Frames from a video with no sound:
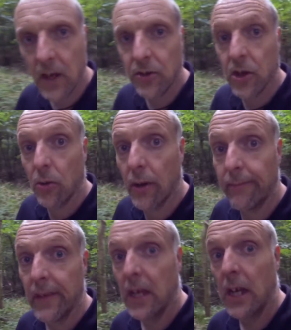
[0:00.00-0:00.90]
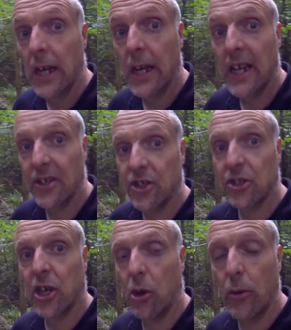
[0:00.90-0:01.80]
So let's
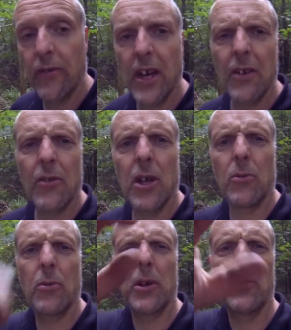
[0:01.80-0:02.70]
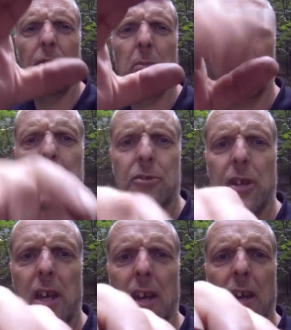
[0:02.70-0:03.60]
just go with it. Right, what are we on for battery?